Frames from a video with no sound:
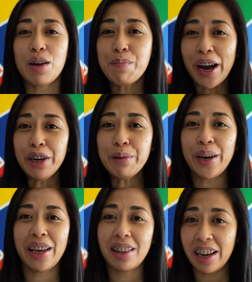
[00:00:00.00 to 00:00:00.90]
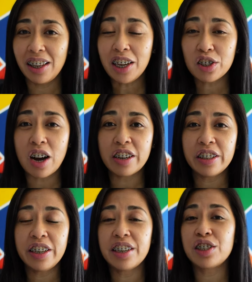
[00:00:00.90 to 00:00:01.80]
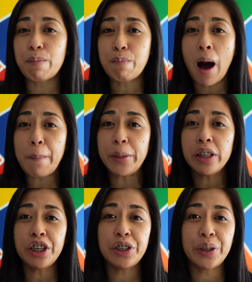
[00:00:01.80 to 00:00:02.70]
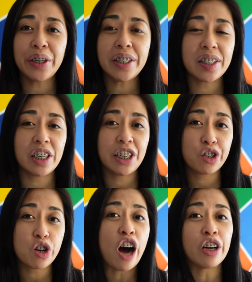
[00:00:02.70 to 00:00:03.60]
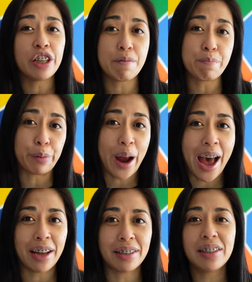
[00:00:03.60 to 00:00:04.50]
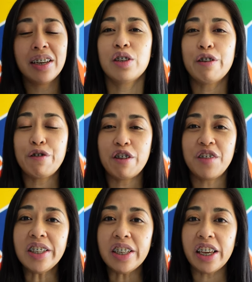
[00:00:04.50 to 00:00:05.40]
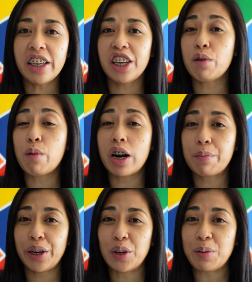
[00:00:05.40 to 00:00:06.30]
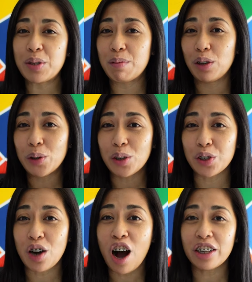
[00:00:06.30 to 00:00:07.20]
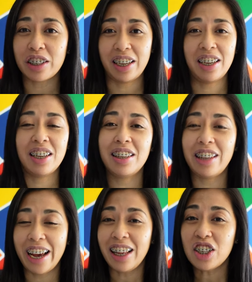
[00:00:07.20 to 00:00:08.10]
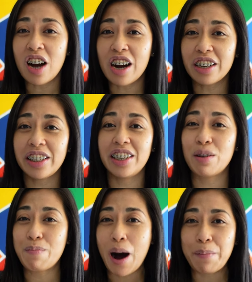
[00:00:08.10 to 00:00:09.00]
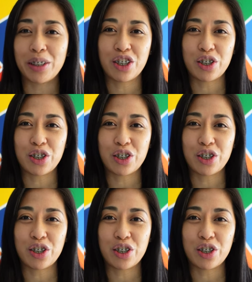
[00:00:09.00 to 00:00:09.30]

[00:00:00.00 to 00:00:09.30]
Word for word: And by the way, Lilac Chocolate is the popular New York City chocolate brand. So if you're visiting and you want to bring home some local chocolate, Lilac Chocolate is a popular